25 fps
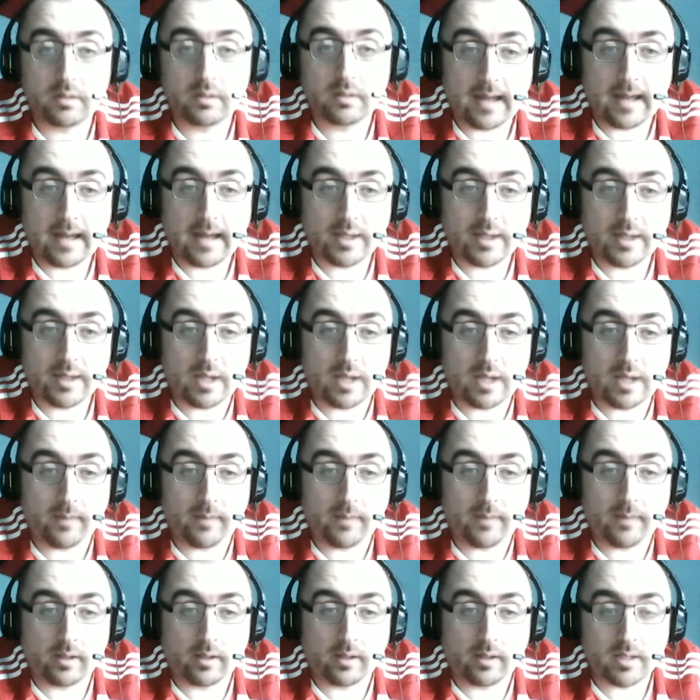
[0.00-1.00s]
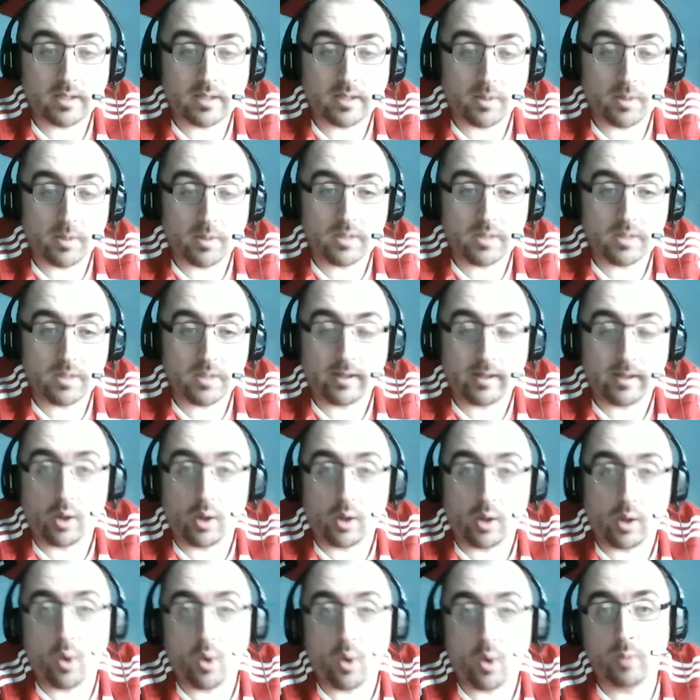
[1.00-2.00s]
And it's a shame because it's supposed to be the
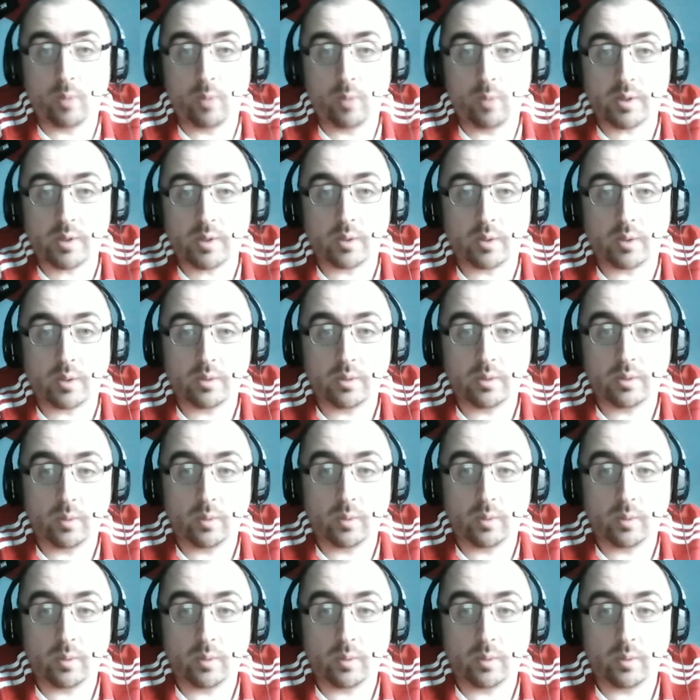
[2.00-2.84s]
go-home show to